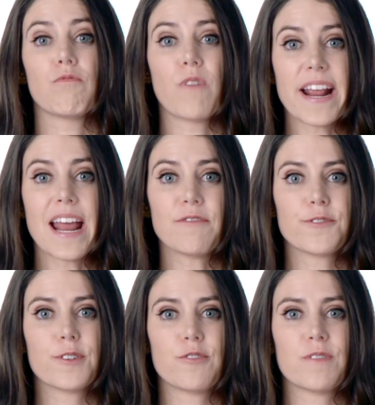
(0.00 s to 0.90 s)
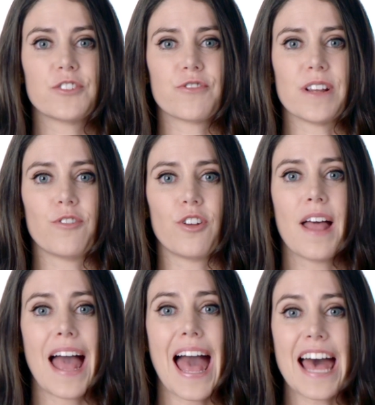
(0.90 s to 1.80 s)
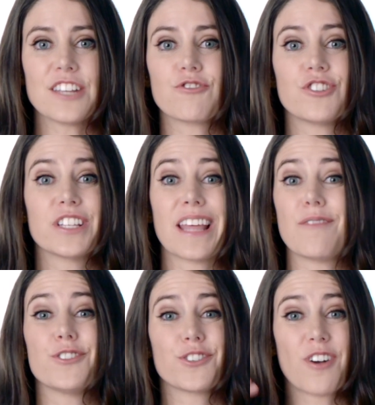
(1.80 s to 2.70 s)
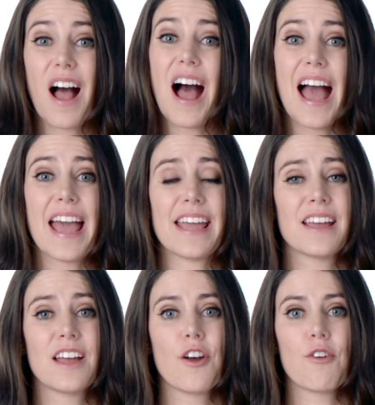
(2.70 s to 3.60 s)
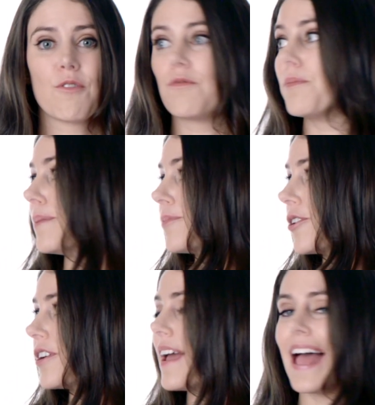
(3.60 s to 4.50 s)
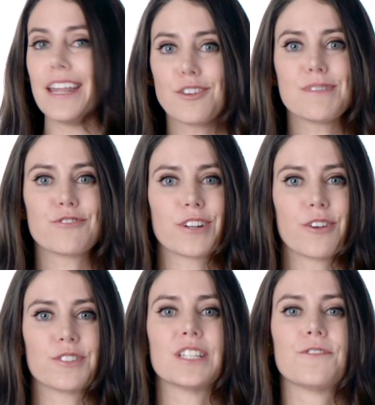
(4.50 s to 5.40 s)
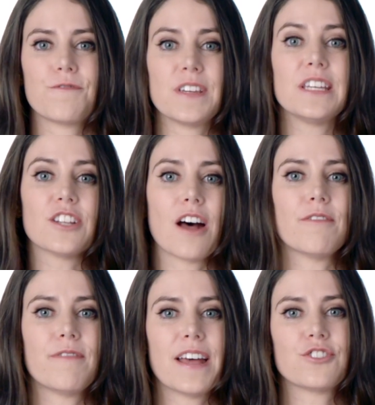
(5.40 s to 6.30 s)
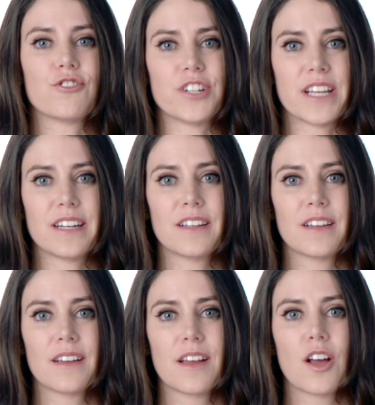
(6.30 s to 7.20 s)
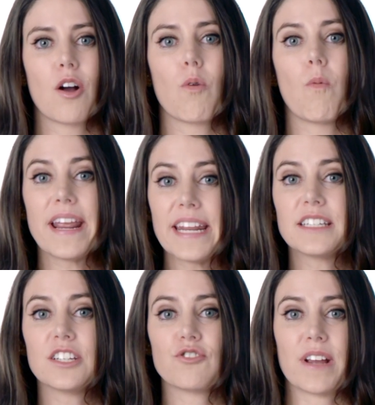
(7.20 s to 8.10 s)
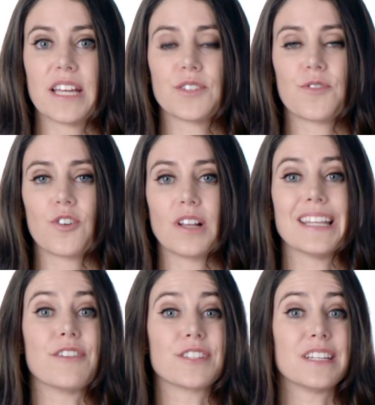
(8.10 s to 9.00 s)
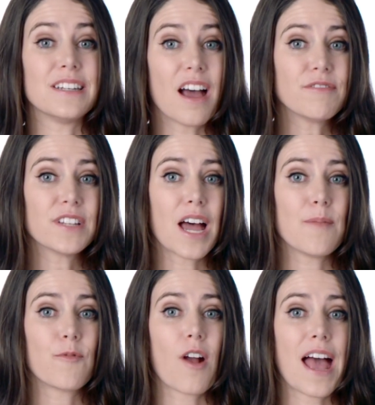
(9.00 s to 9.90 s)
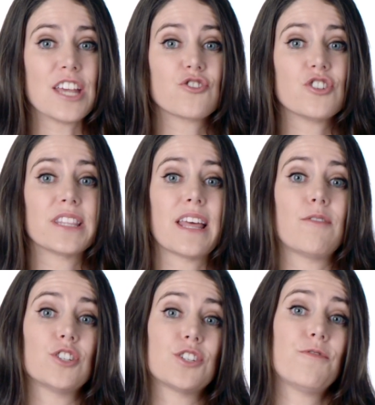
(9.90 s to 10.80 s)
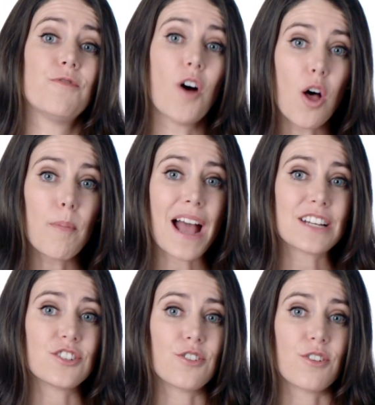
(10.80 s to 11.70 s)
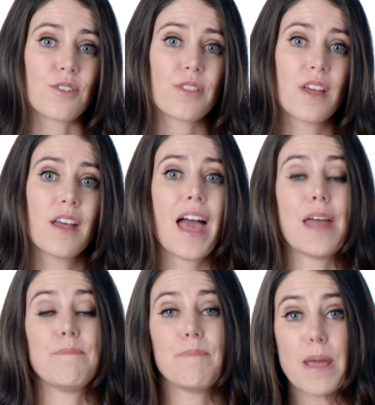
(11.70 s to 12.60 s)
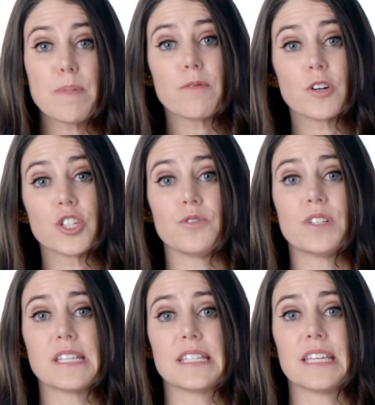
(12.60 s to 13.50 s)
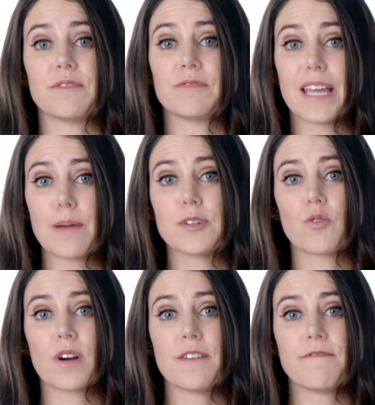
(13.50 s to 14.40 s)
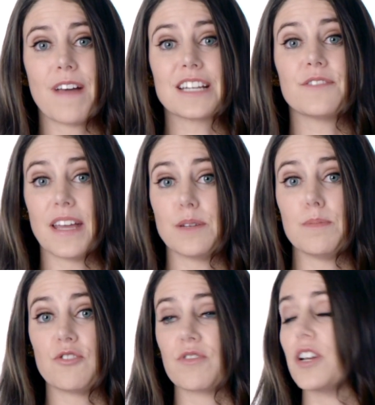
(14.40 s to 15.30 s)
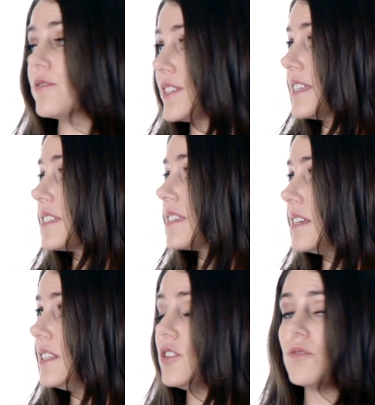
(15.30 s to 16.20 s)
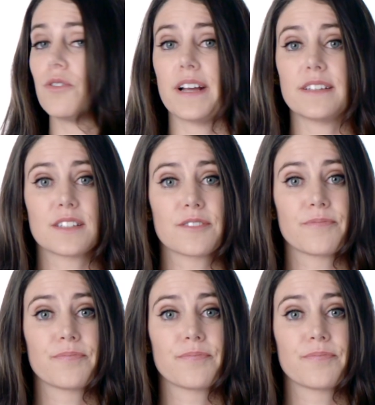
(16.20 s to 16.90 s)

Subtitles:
right after a retrieval, estrogen levels are high. Remember, endometriosis feeds off of estrogen. Waiting to transfer allows enough time for estrogen levels to fall back to earth and maybe reduces the inflammatory effect of endometriosis in the uterus.